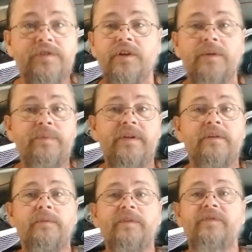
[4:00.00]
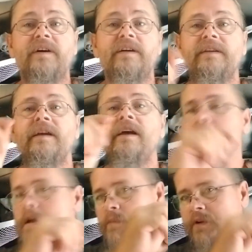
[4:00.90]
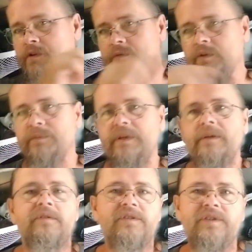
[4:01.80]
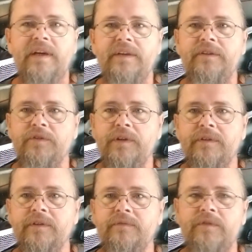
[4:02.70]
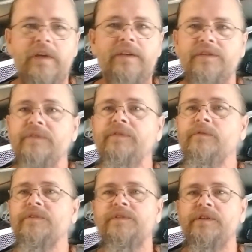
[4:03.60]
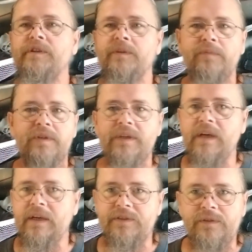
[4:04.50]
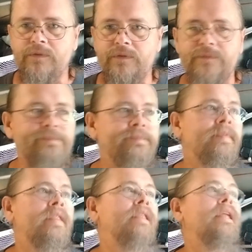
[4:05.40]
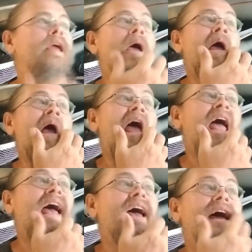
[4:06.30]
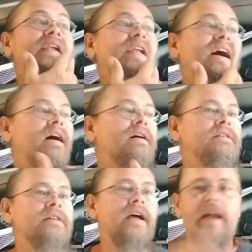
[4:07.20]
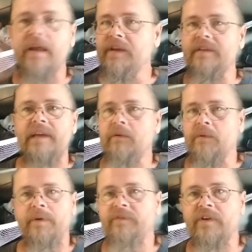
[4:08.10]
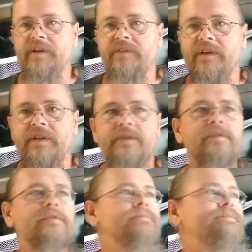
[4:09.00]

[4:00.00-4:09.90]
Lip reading: Sharpie, that would be fine. But you will be able to sign the trailer as if it was a yearbook in high school. And I think that would be very, very cool.